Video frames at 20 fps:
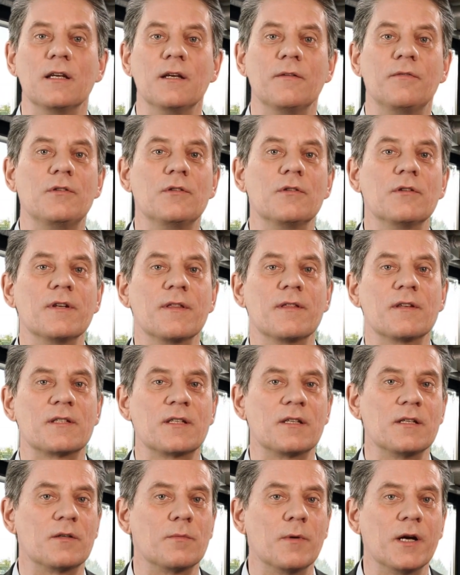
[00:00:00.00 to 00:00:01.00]
if you're in the
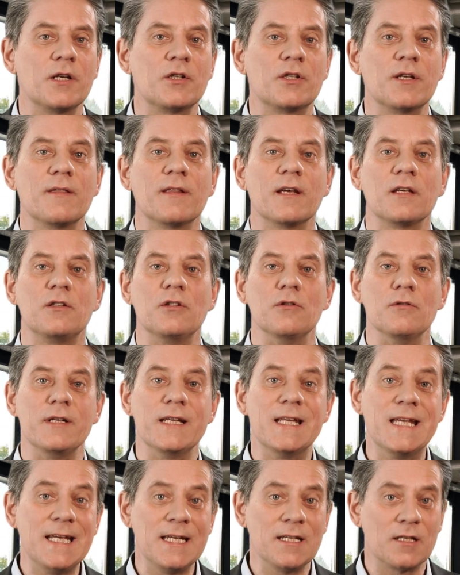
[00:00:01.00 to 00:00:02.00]
situation that you
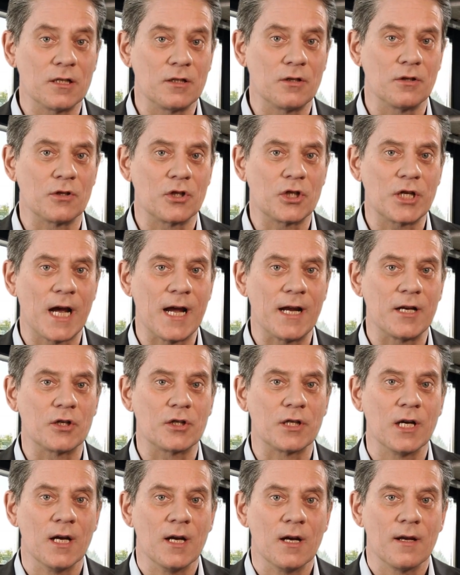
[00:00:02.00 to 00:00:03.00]
need to change,